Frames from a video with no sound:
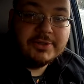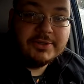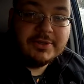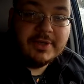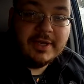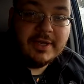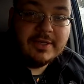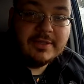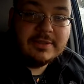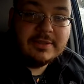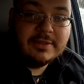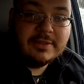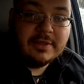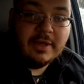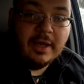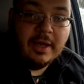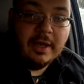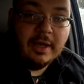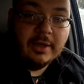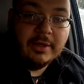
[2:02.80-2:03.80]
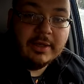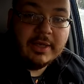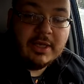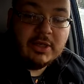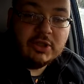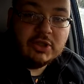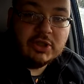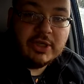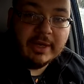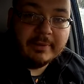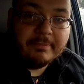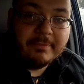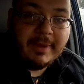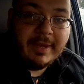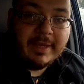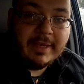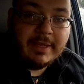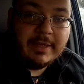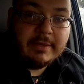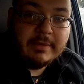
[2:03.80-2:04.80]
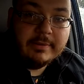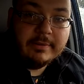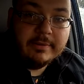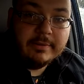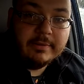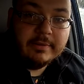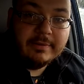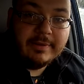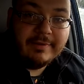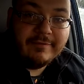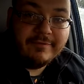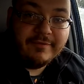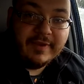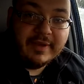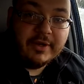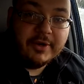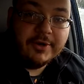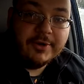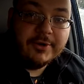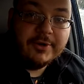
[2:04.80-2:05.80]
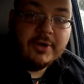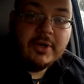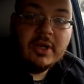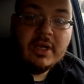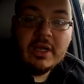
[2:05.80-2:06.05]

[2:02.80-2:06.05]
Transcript: says uh, he checked my finger.